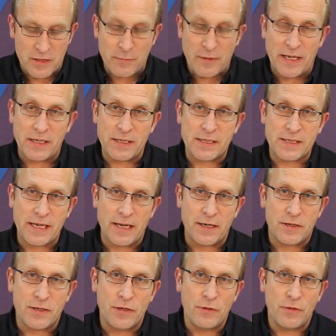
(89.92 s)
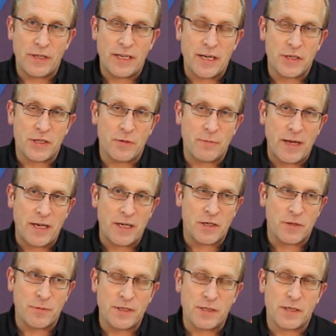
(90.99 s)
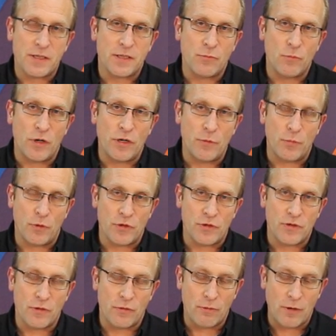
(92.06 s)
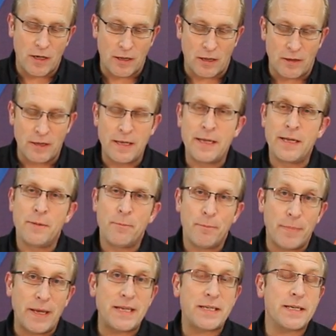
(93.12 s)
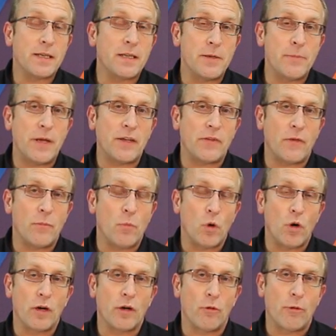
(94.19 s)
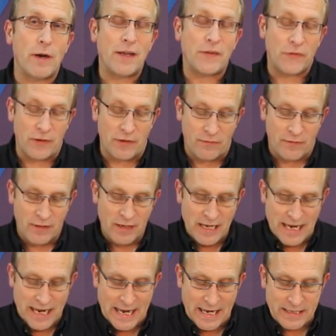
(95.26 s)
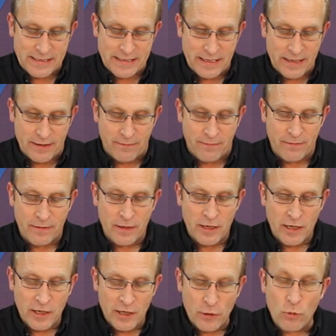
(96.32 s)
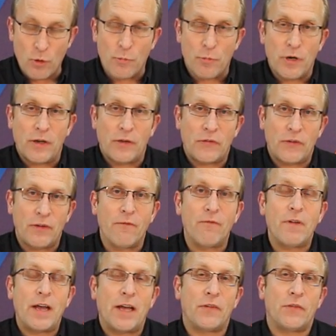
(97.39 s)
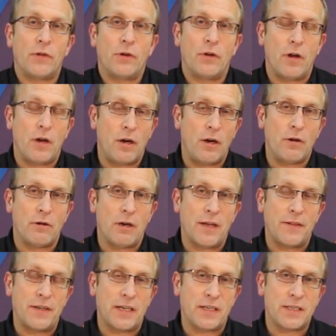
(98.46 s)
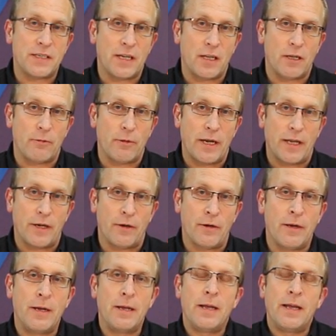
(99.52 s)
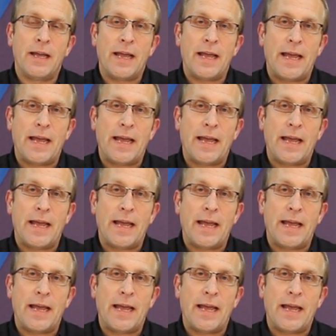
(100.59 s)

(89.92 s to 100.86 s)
that's being sent to the engine management system when you push the throttle. Basically makes it more aggressive, as if you were pressing faster and harder on the accelerator